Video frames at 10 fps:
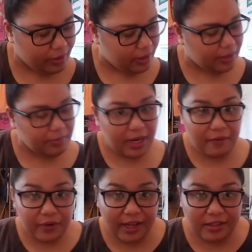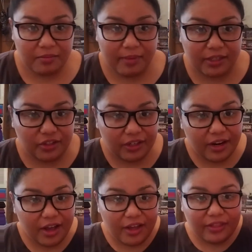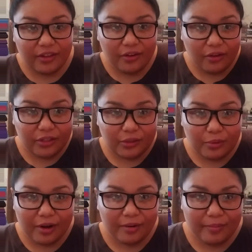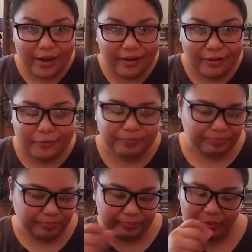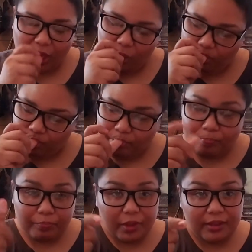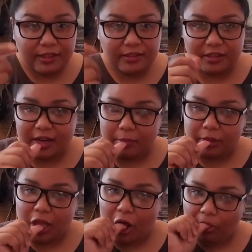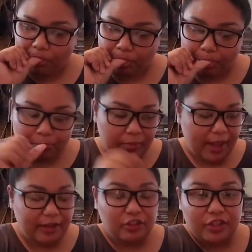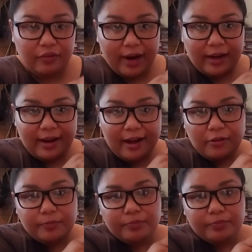let me not forget to mention the coldest water bottle. Links are down below. Actually, right now,